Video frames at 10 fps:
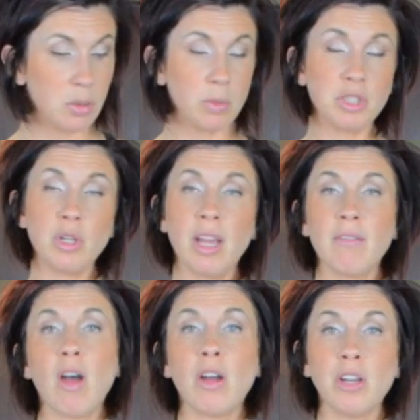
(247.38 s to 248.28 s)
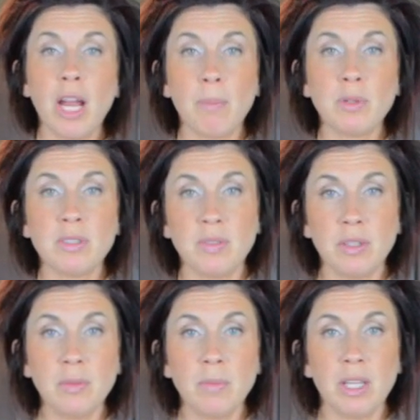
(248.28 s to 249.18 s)
once you have all your apples
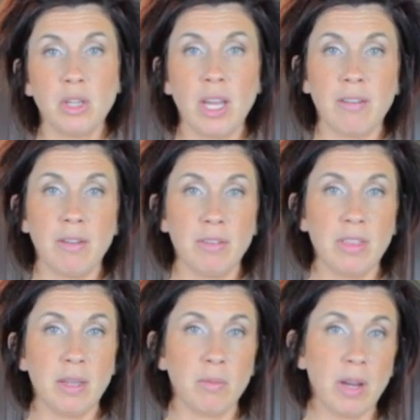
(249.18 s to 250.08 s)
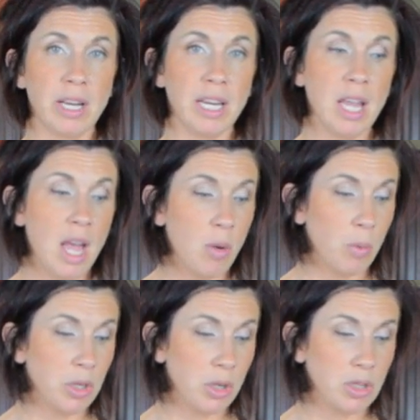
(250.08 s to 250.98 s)
filled and you have everything ready,
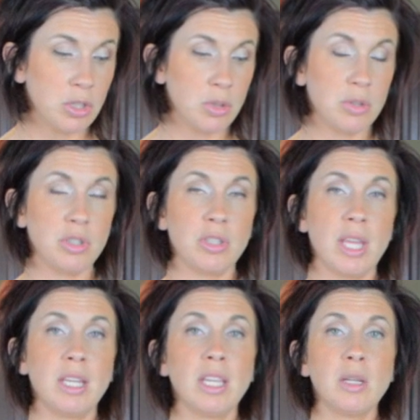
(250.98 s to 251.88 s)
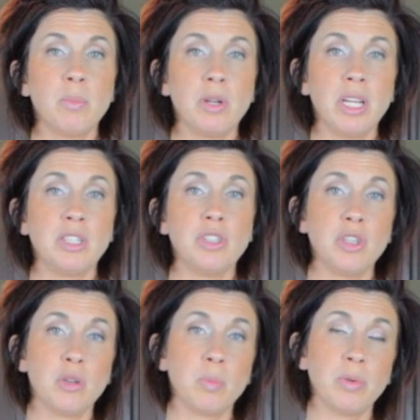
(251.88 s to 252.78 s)
what you're going to do is you're then going to put it into
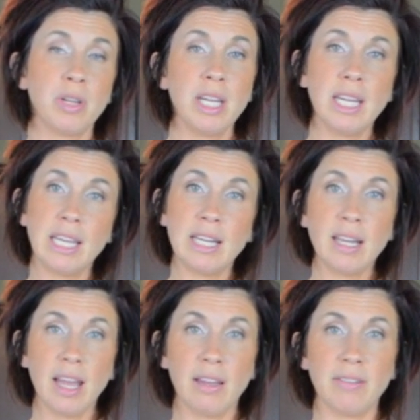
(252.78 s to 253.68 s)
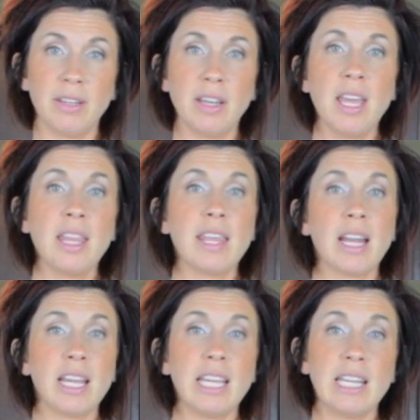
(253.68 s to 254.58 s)
your preheated oven that
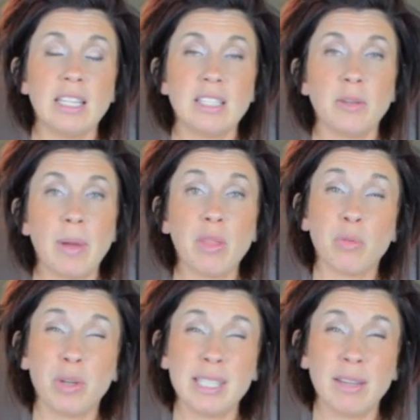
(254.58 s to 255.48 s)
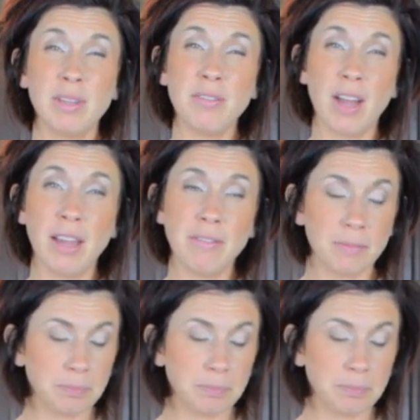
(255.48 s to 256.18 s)
I heated to about 375.